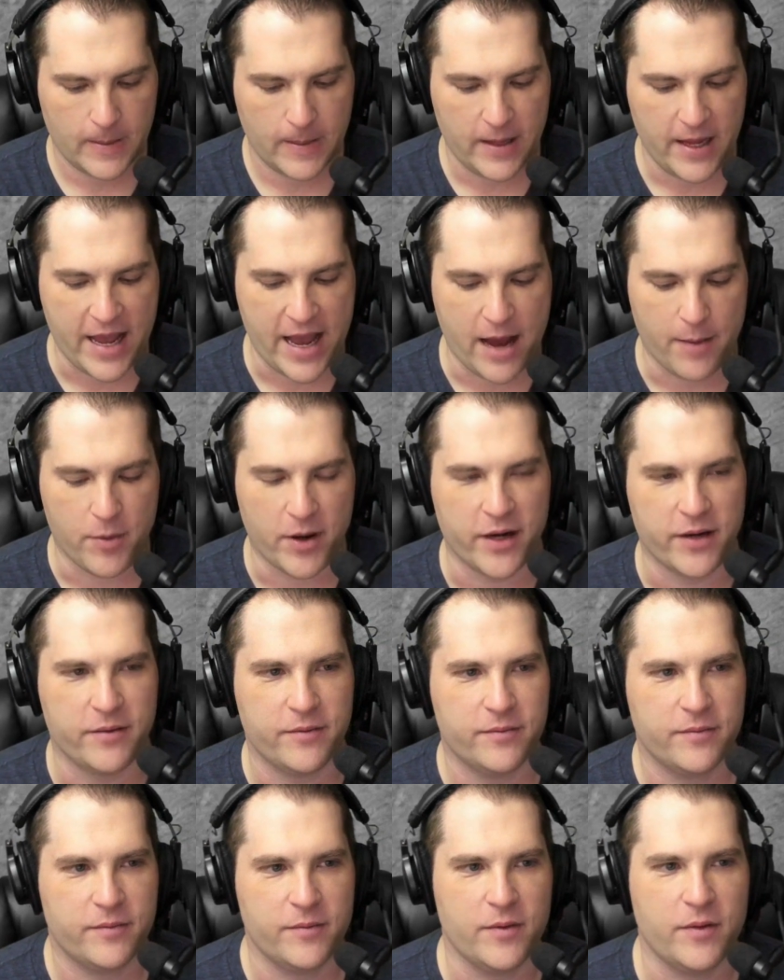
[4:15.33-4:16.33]
Yeah, but,
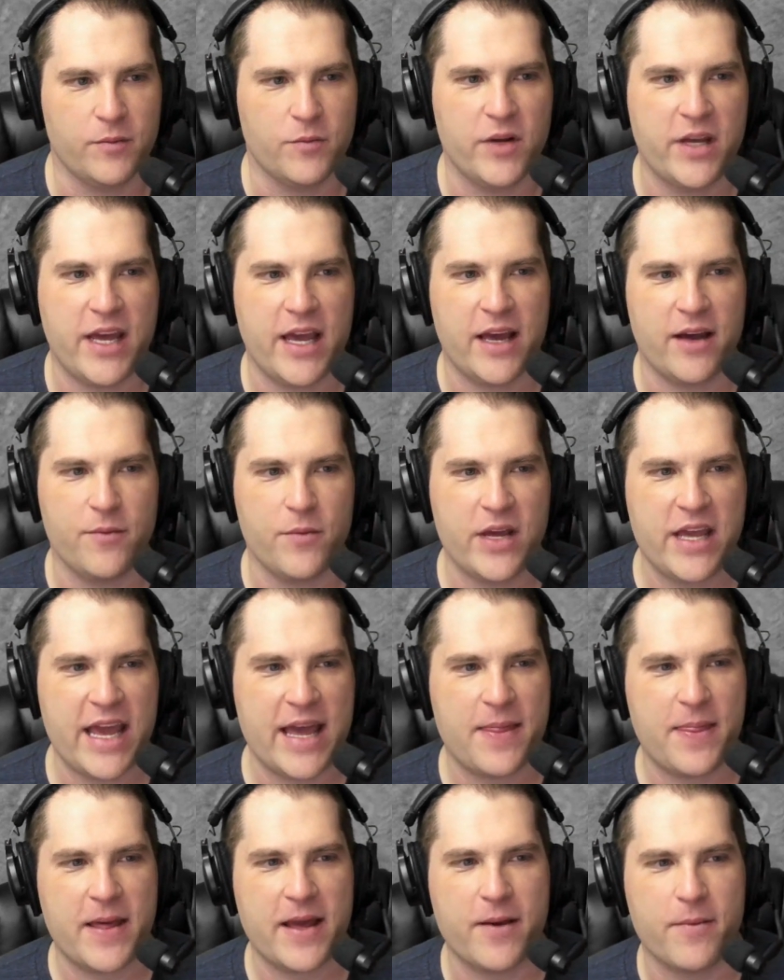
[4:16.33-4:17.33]
but so, we can't we
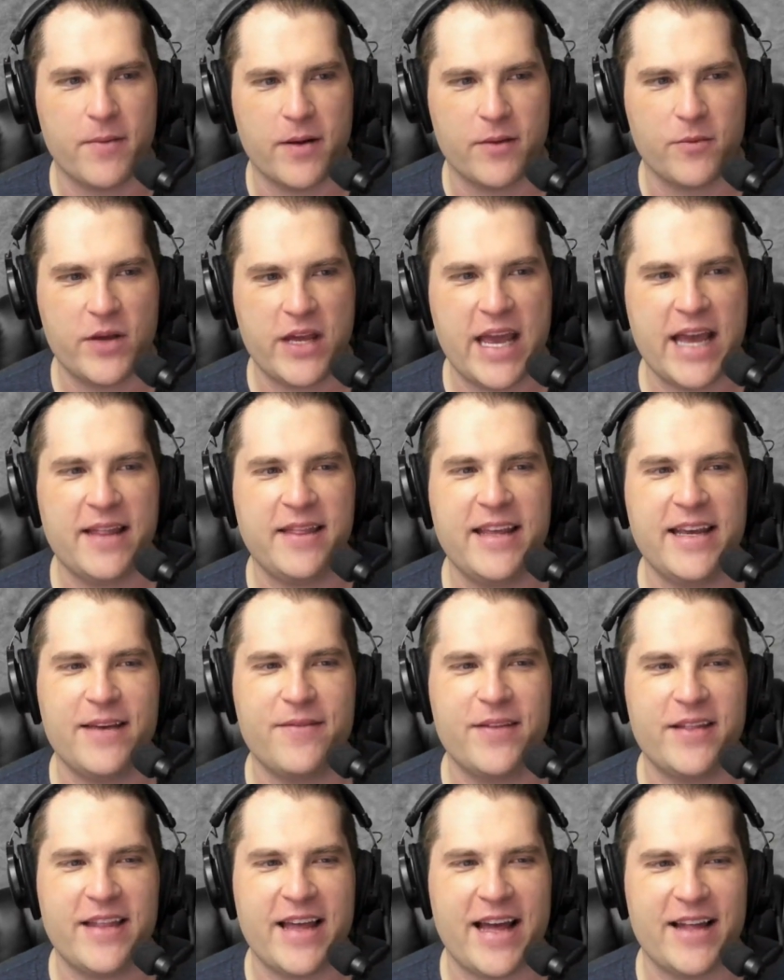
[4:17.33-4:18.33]
can't think about we can't think
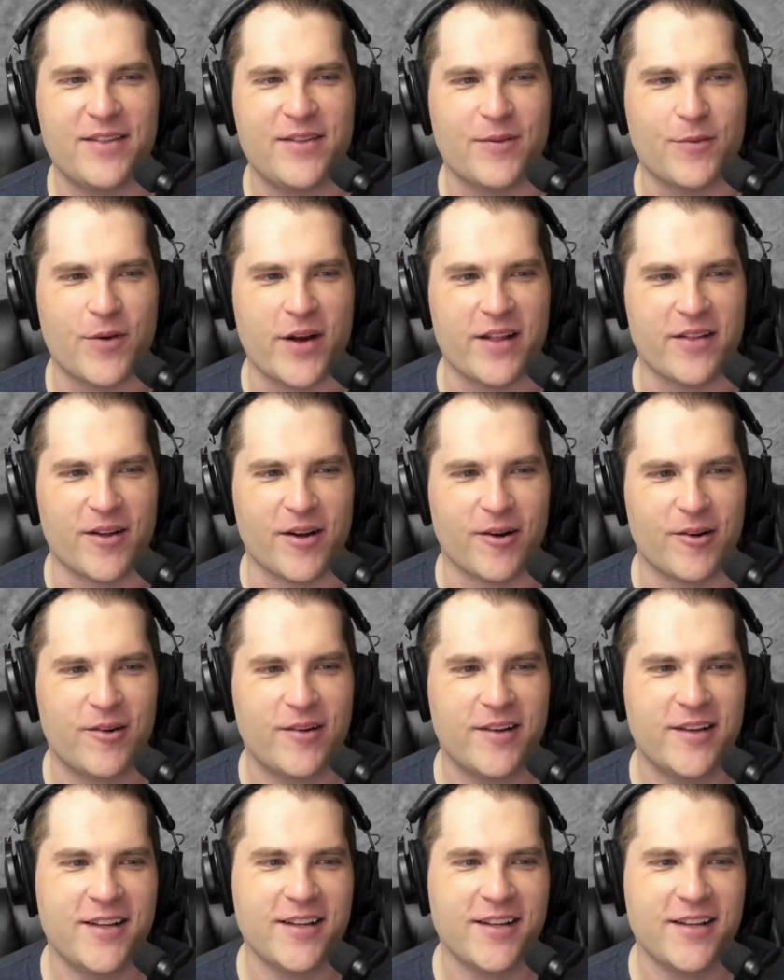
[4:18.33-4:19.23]
of it that way though.